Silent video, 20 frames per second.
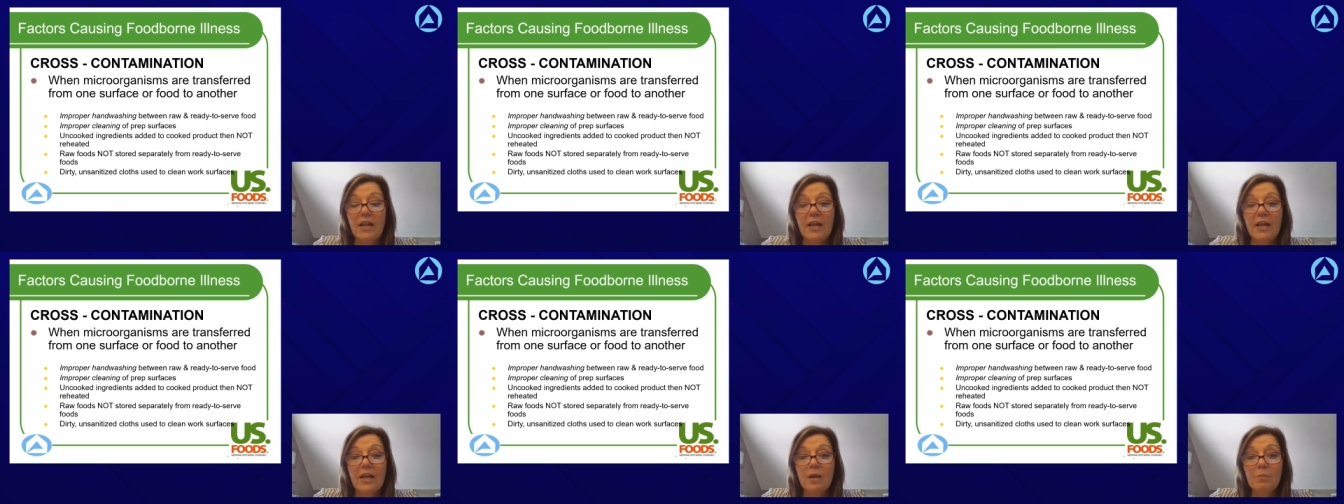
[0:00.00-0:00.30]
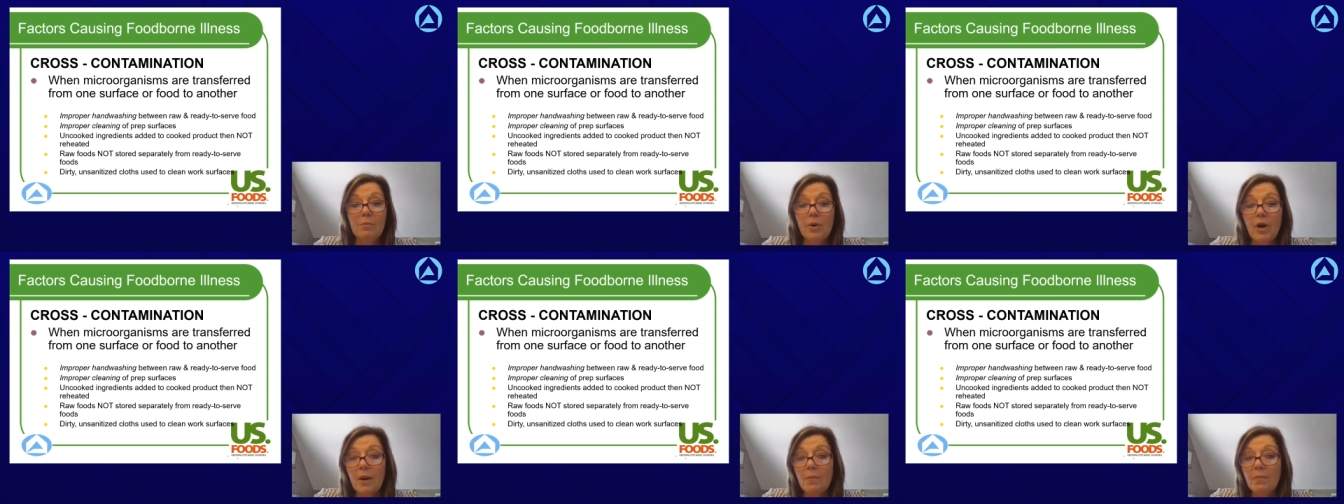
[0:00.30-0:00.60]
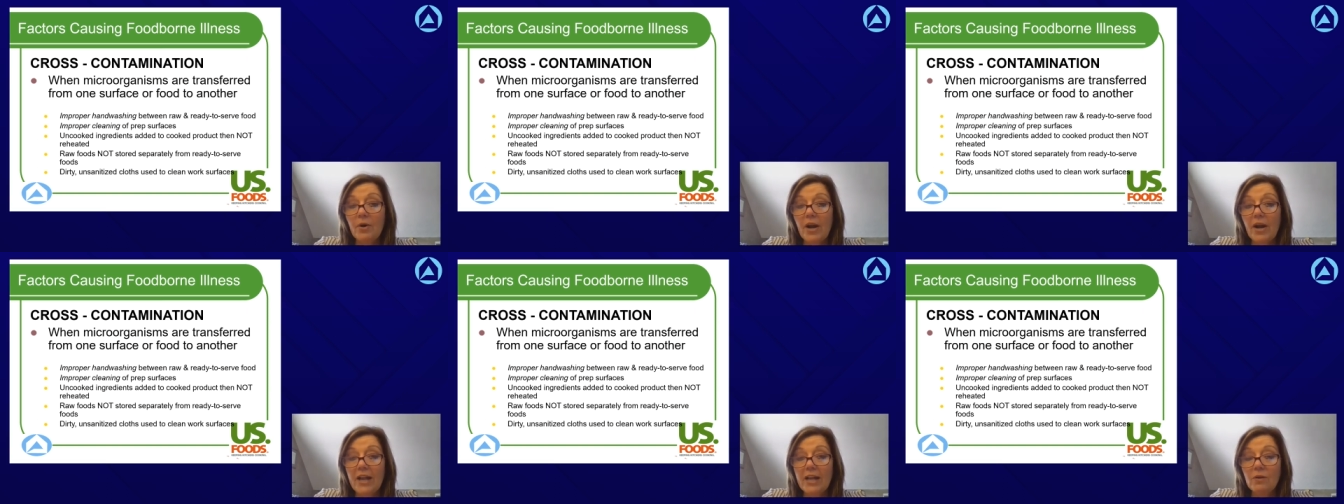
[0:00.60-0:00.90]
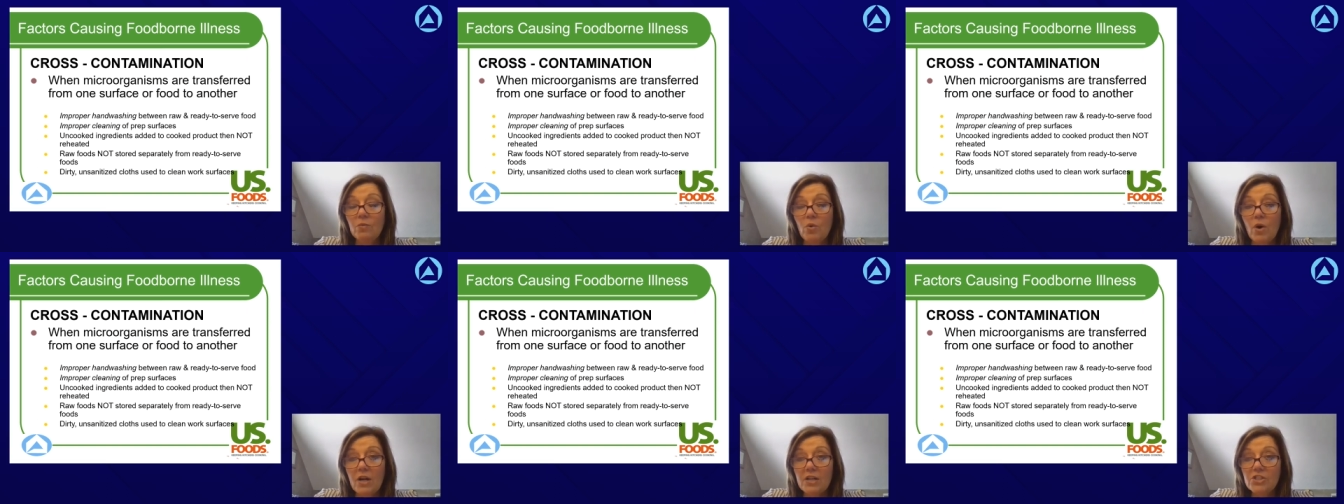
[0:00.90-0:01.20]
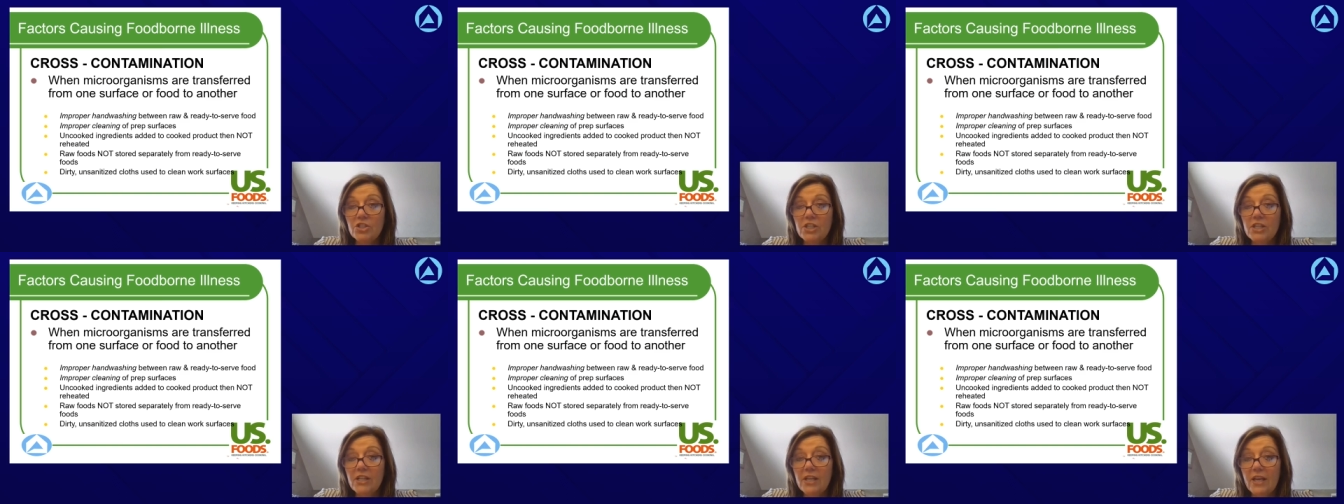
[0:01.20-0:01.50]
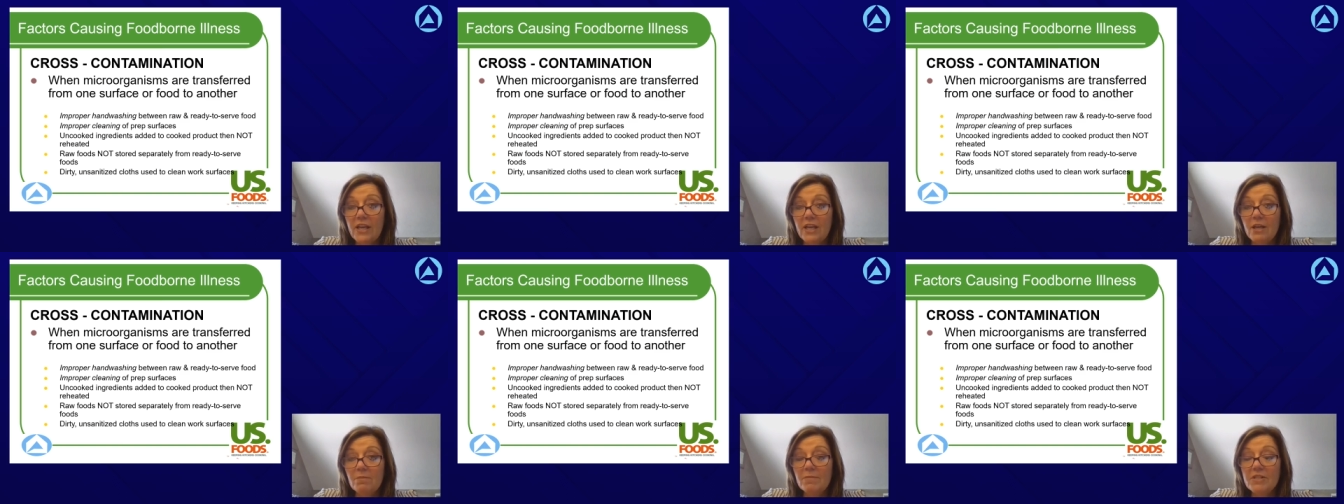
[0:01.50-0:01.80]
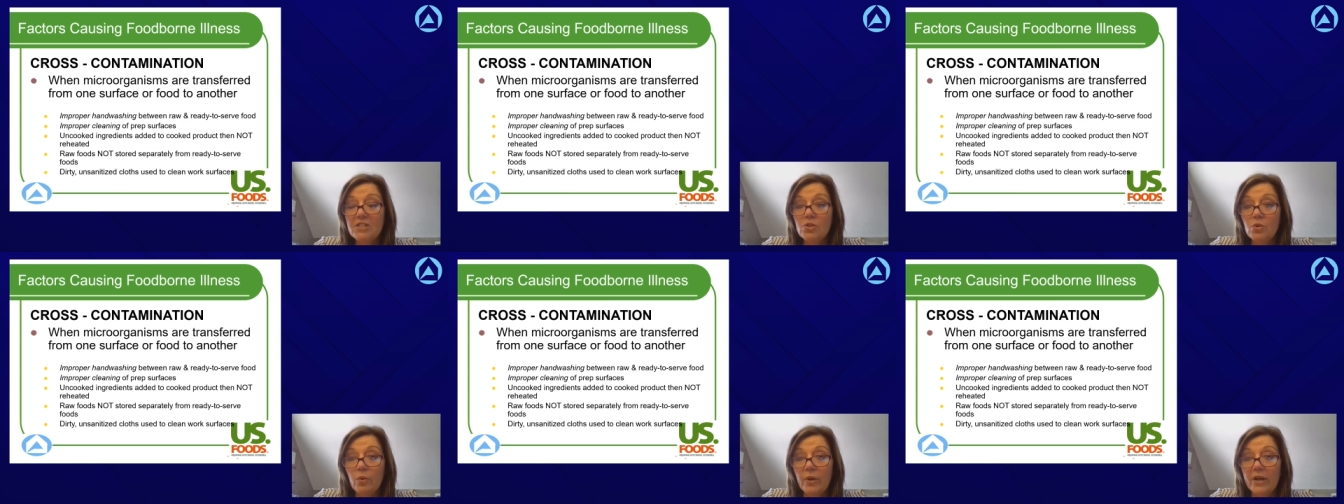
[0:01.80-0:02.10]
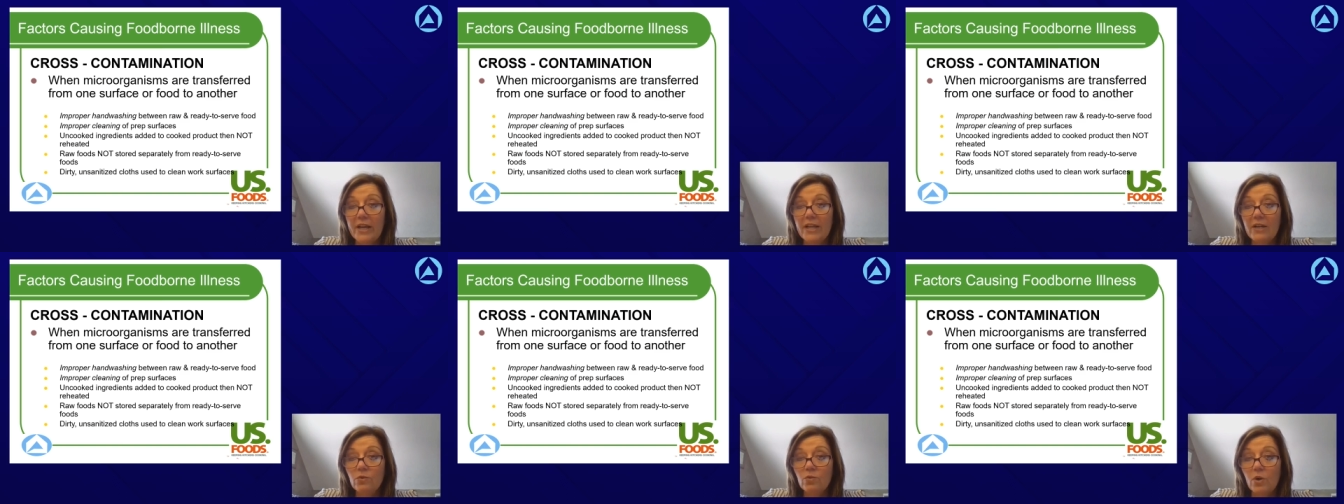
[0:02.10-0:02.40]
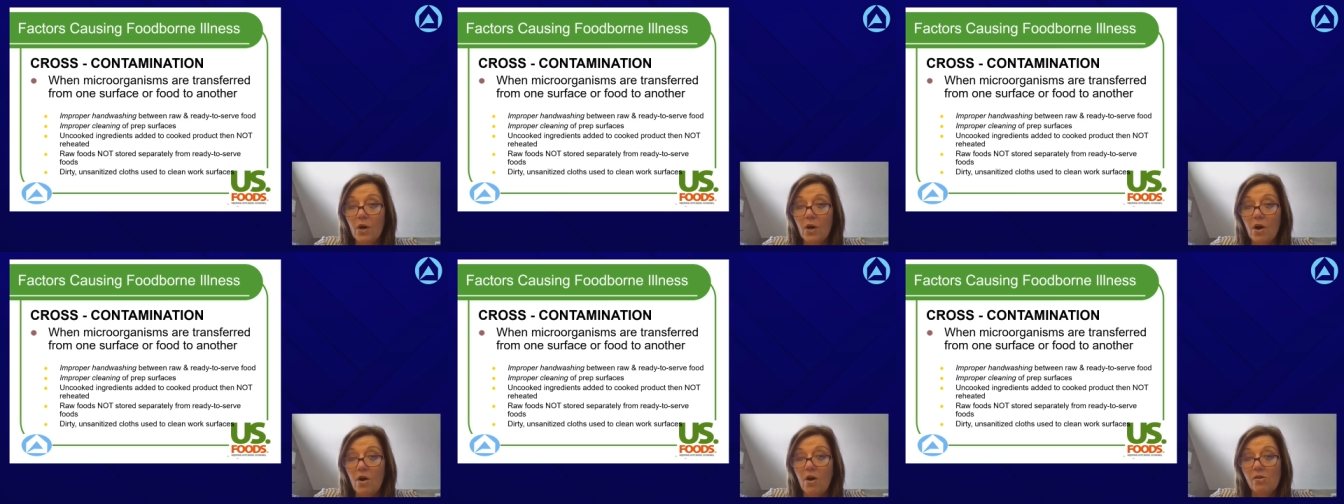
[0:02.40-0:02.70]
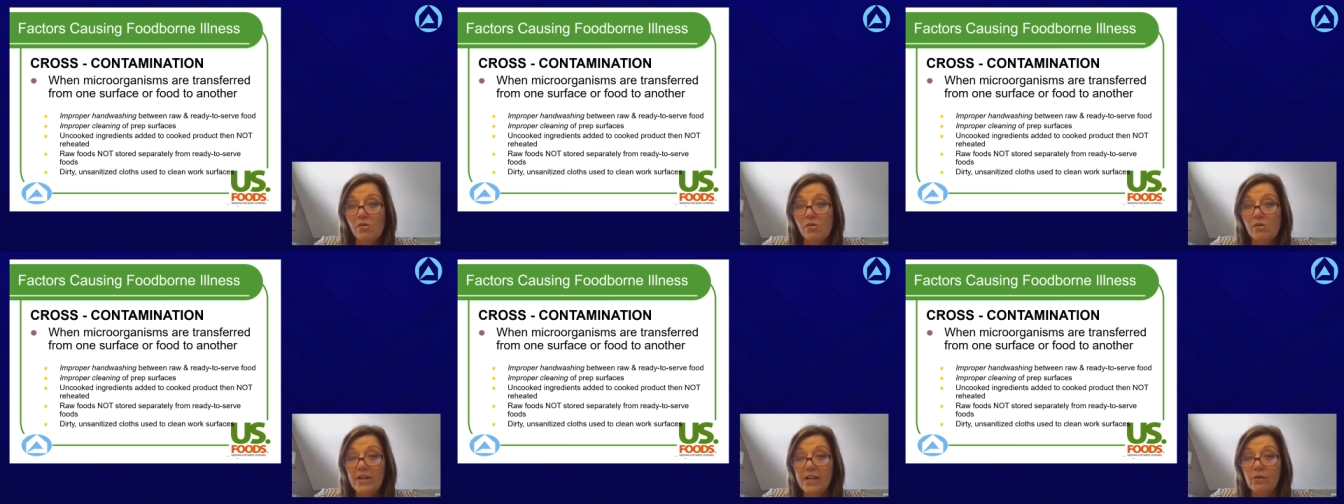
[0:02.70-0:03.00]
Improper hand washing in between raw